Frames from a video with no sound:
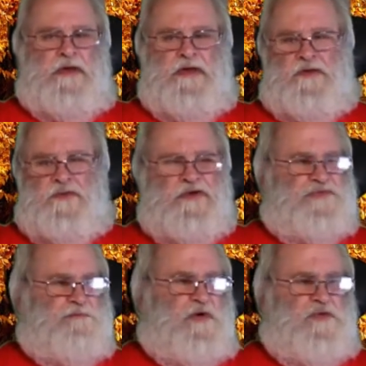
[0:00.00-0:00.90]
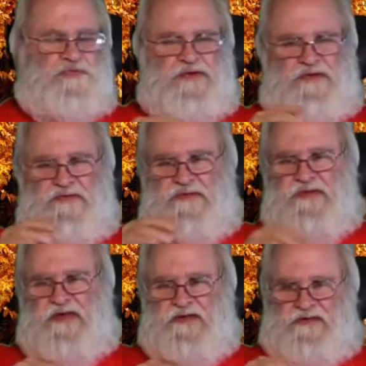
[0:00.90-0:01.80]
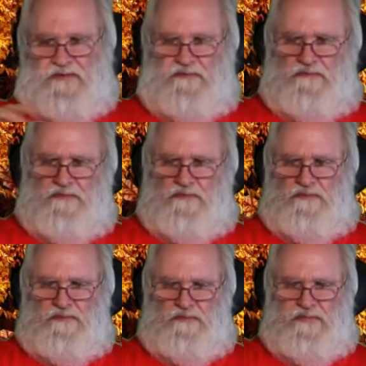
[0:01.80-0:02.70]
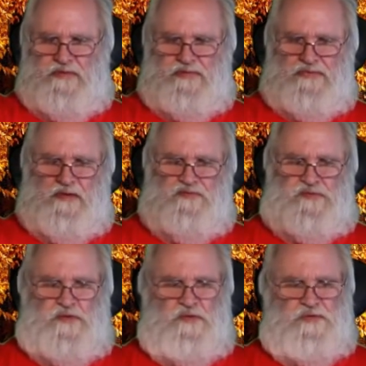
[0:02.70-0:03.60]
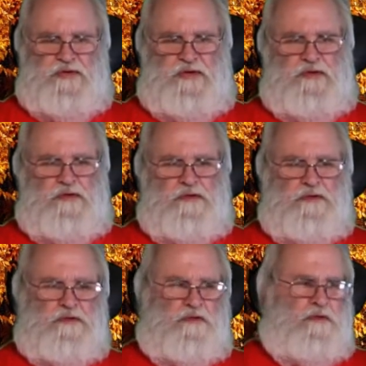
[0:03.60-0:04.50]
it'll run small things like this stuff charging here,